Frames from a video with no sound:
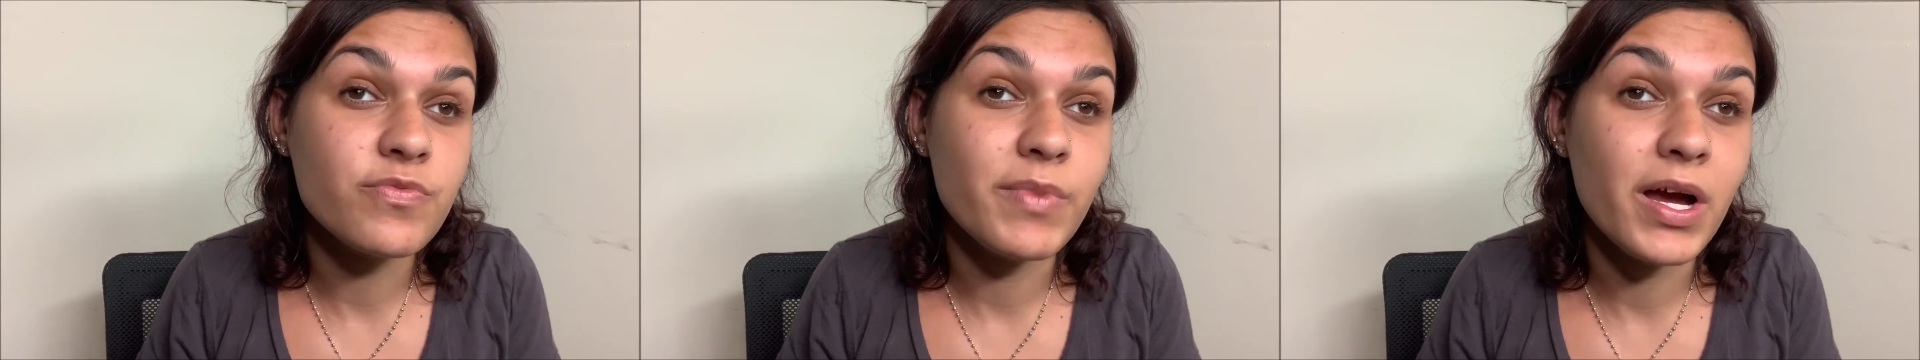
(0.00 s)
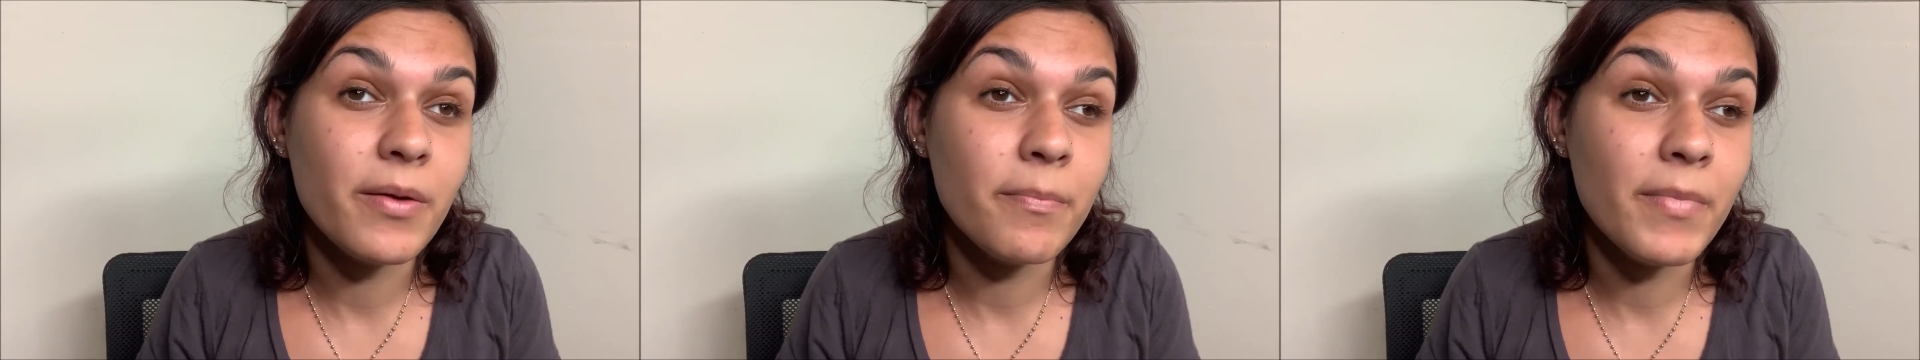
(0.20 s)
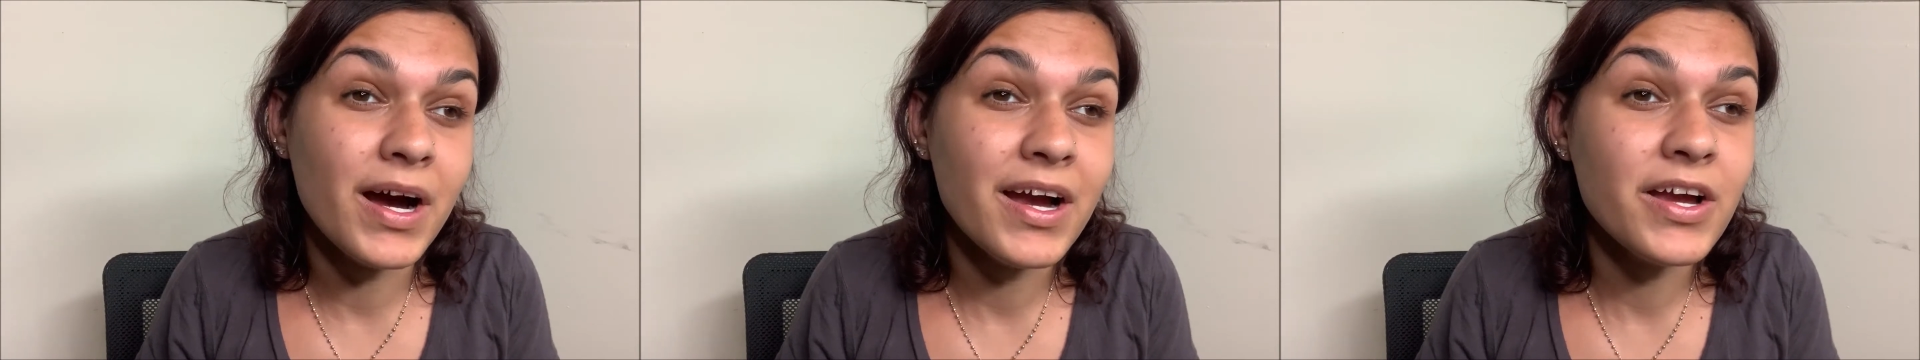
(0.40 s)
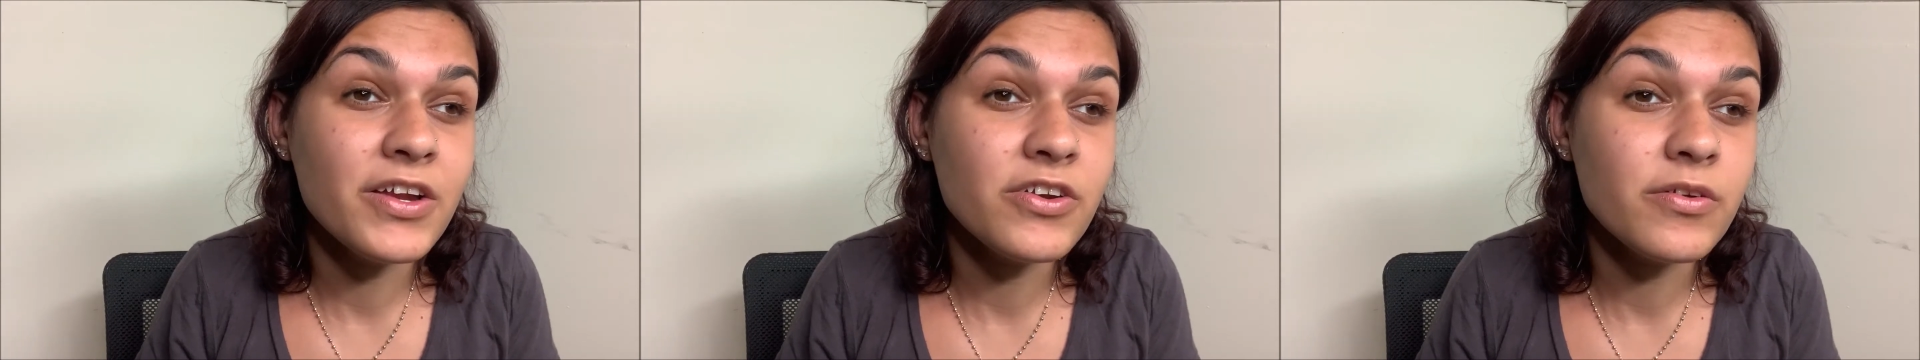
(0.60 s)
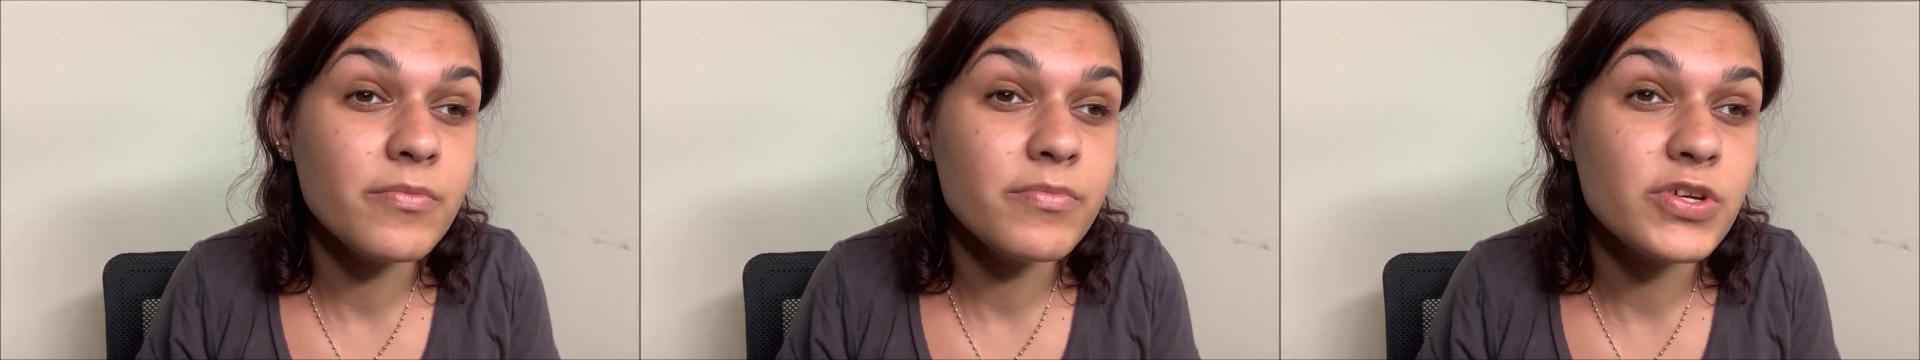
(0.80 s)
my
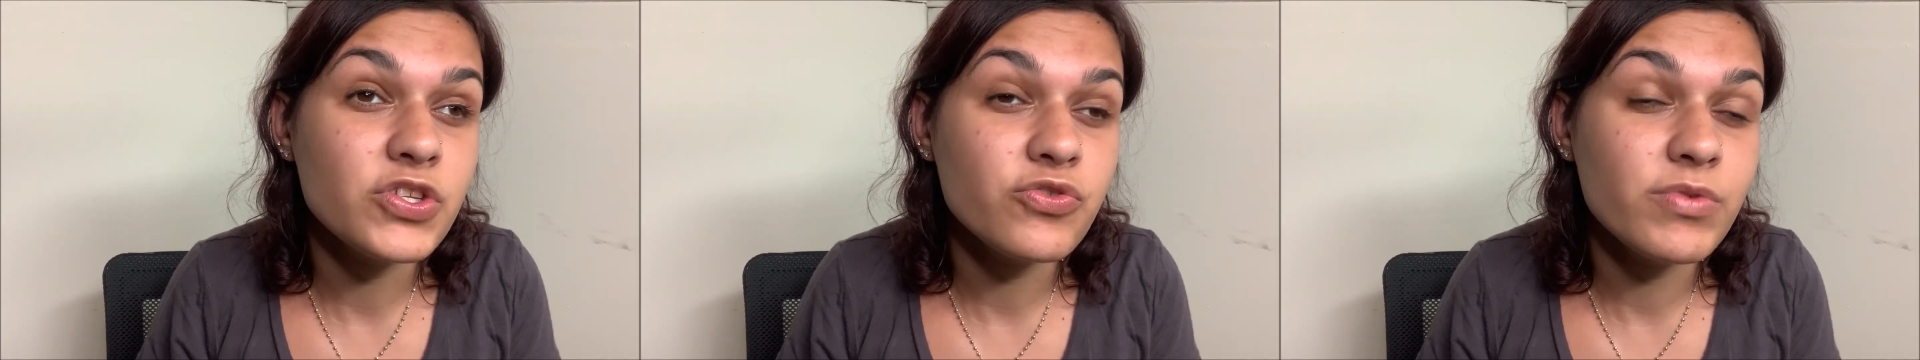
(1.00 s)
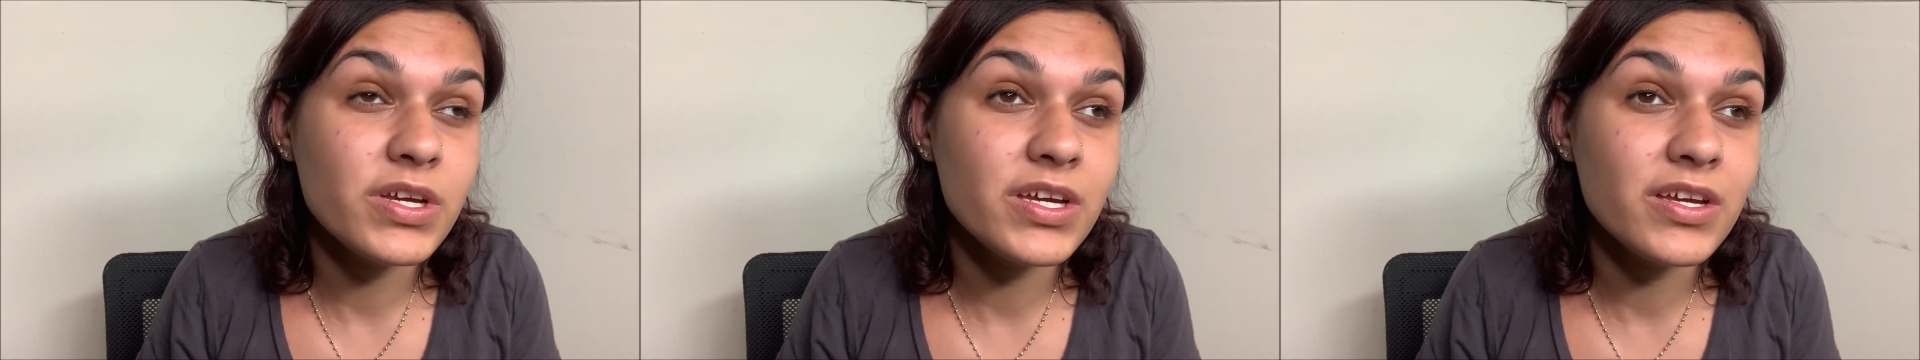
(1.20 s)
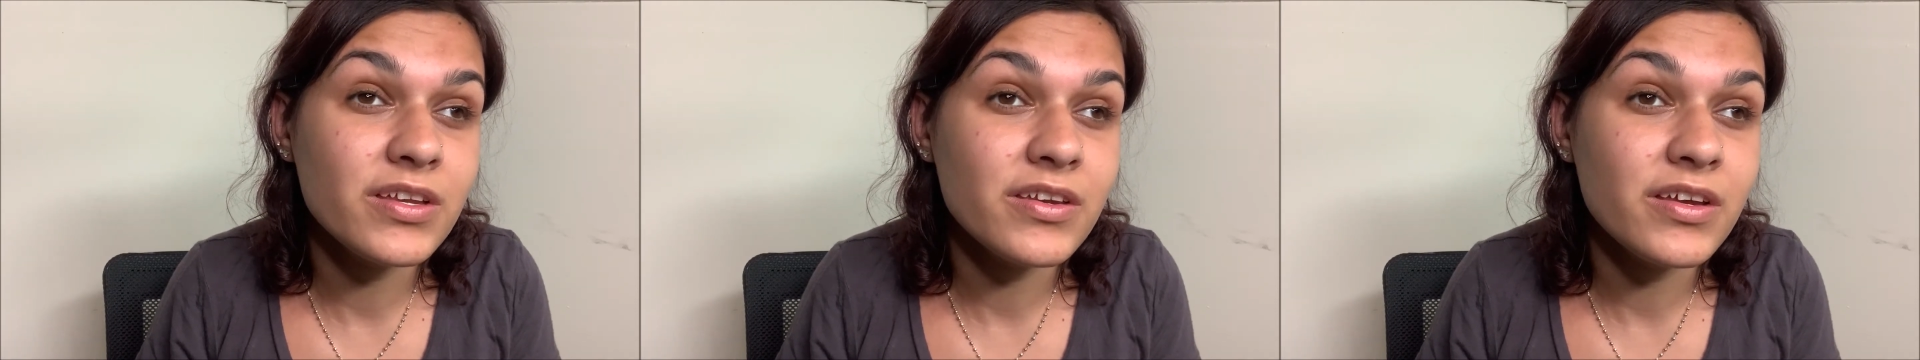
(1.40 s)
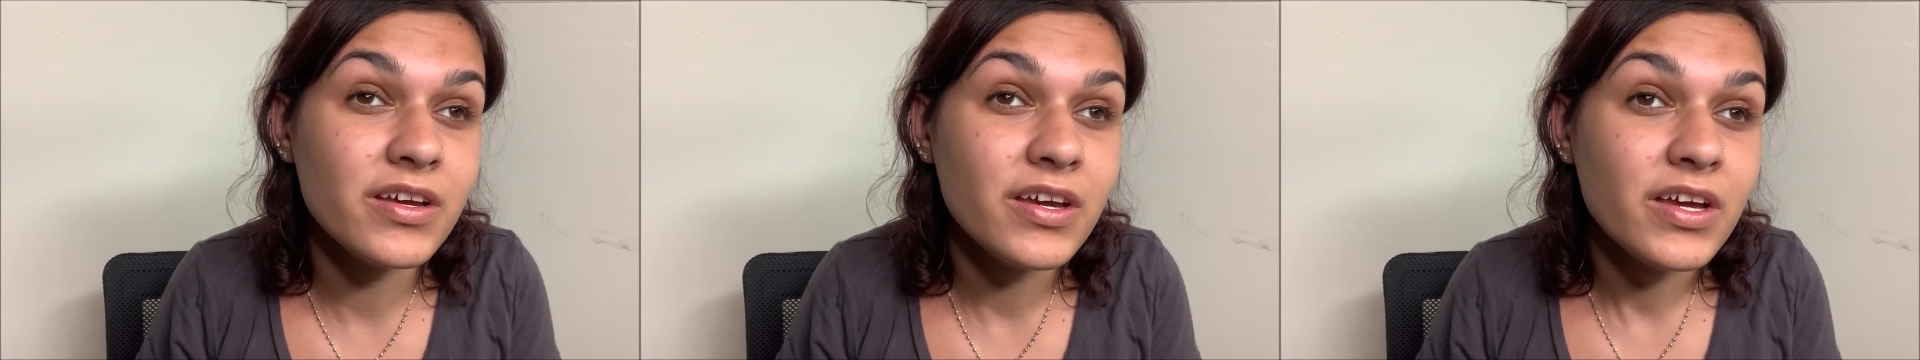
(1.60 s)
mind between